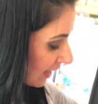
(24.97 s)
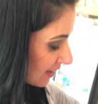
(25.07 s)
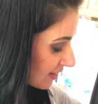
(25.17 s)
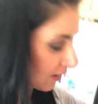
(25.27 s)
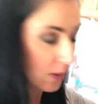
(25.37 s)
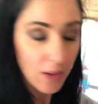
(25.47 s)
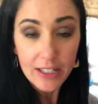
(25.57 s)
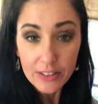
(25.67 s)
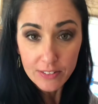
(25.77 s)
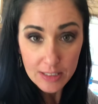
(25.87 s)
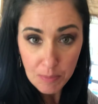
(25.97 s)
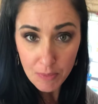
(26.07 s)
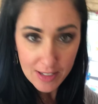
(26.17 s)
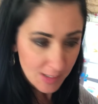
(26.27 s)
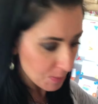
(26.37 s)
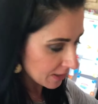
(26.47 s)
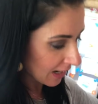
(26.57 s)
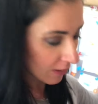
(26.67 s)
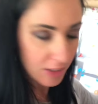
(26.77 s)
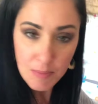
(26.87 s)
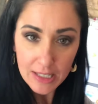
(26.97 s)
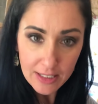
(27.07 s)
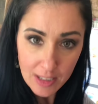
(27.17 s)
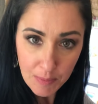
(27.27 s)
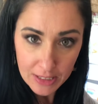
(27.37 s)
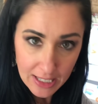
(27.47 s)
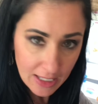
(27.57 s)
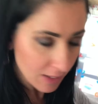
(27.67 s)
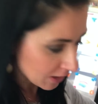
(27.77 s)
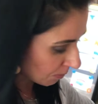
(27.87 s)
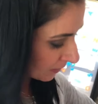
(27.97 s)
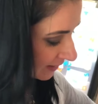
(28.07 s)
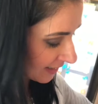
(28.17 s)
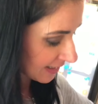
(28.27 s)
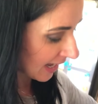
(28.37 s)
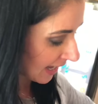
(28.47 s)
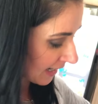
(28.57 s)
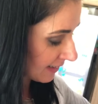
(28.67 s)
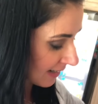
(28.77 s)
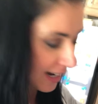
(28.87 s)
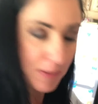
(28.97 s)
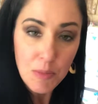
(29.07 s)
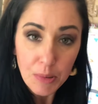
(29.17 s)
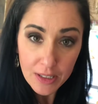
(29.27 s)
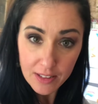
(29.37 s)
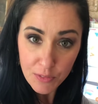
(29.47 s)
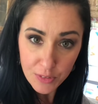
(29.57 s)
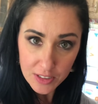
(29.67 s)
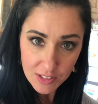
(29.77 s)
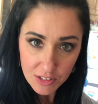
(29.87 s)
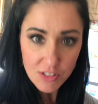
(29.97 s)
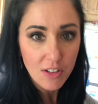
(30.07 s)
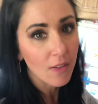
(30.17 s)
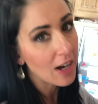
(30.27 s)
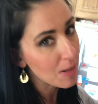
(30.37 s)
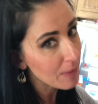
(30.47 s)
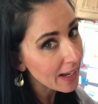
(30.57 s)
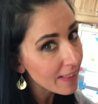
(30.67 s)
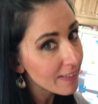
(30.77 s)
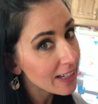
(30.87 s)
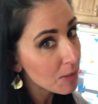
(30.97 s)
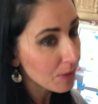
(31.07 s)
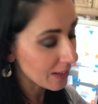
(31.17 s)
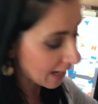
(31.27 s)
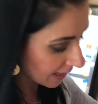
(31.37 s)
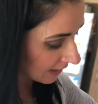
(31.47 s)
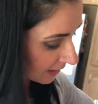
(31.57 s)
So I looked up a recipe. I already made the lemon cake a couple days ahead of time and put it in the freezer, so I'm ahead of the game on that.